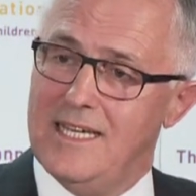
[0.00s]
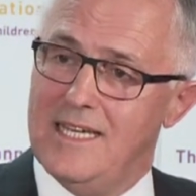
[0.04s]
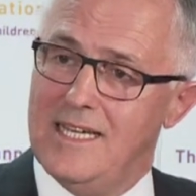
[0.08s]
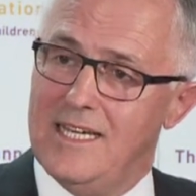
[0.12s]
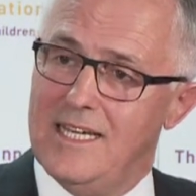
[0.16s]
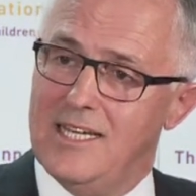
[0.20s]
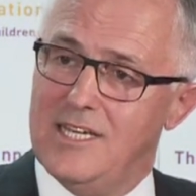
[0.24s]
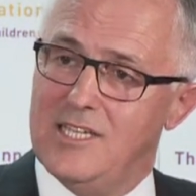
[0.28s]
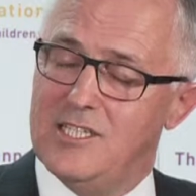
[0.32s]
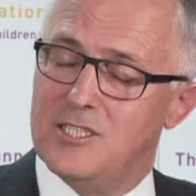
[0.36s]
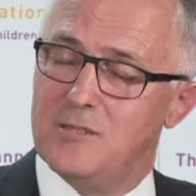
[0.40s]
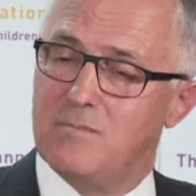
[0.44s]

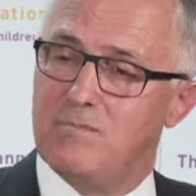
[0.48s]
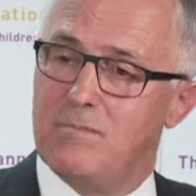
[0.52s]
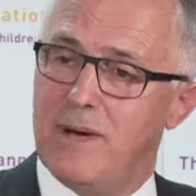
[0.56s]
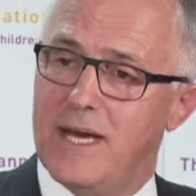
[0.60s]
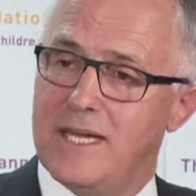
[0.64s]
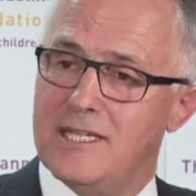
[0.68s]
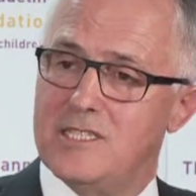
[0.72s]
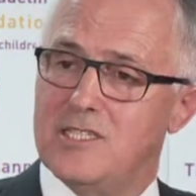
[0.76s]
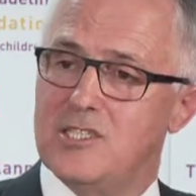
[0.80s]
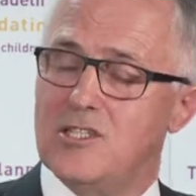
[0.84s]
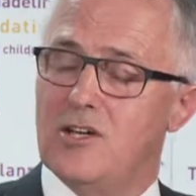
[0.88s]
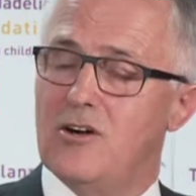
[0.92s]
it is
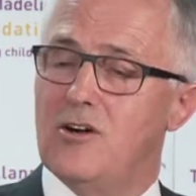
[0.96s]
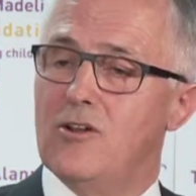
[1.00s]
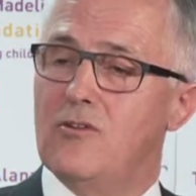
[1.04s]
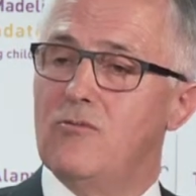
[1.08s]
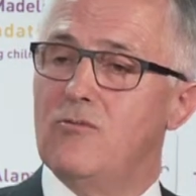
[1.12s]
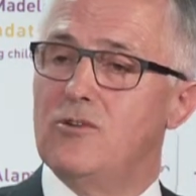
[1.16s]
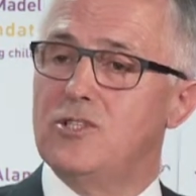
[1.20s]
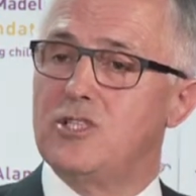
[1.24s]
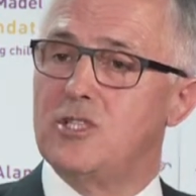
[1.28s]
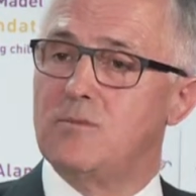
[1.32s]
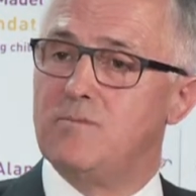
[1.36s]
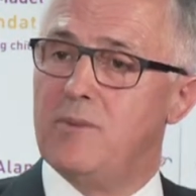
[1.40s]
based on
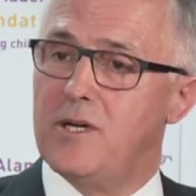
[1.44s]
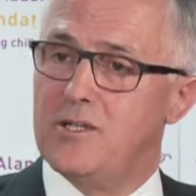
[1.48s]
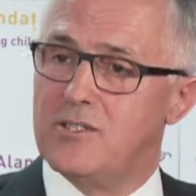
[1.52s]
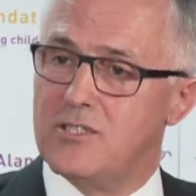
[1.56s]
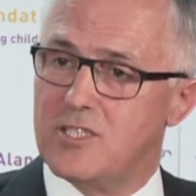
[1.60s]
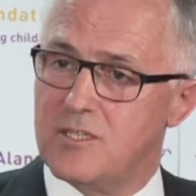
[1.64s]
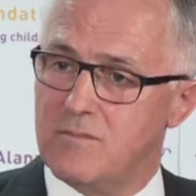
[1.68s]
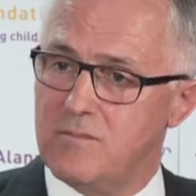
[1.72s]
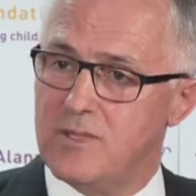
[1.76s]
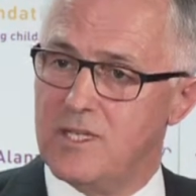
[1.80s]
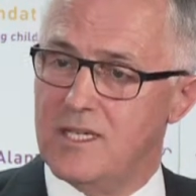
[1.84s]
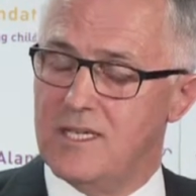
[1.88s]

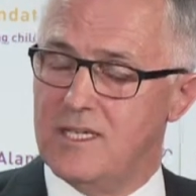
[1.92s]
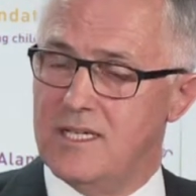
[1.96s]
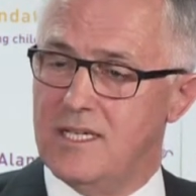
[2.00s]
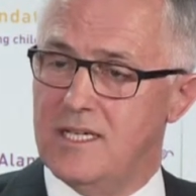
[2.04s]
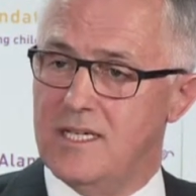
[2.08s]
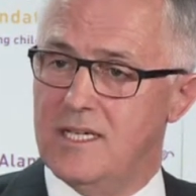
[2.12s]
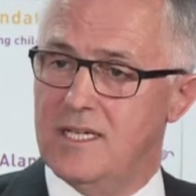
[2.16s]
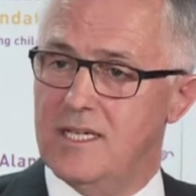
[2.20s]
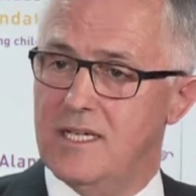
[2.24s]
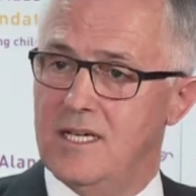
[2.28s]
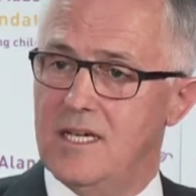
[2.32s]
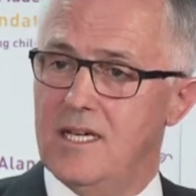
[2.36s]
responsibility,